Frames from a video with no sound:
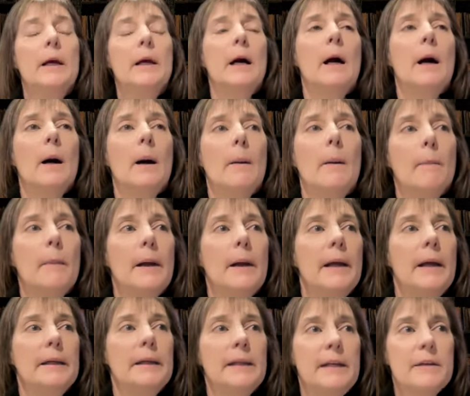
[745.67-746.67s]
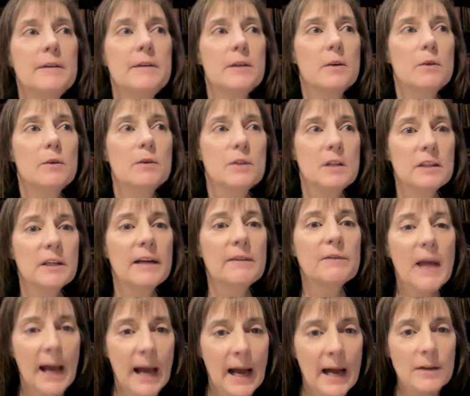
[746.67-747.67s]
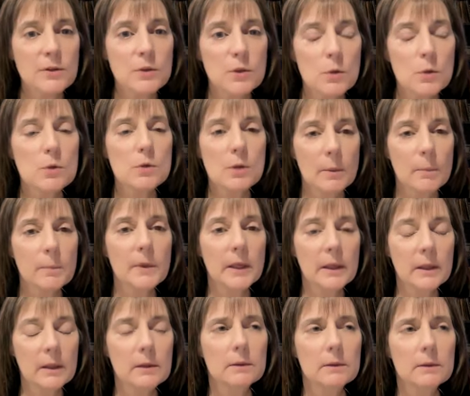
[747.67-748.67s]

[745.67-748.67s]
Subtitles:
And he said, Christine, I have to ask you something.